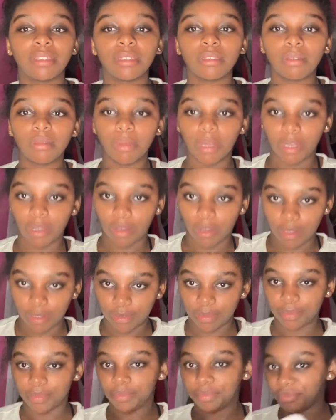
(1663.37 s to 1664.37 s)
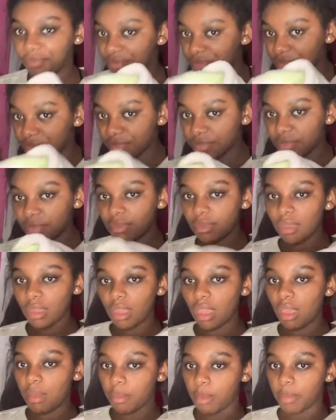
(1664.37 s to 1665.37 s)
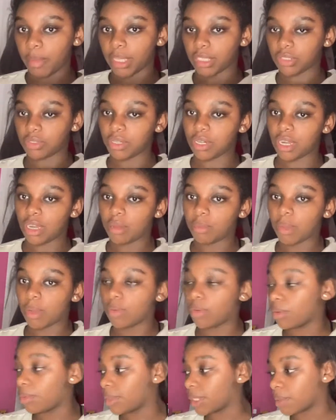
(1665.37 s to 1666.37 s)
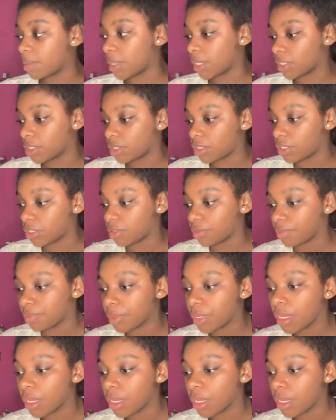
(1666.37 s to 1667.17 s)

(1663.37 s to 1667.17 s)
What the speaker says: Oh my god, I'm a mess right now. My room is a mess too.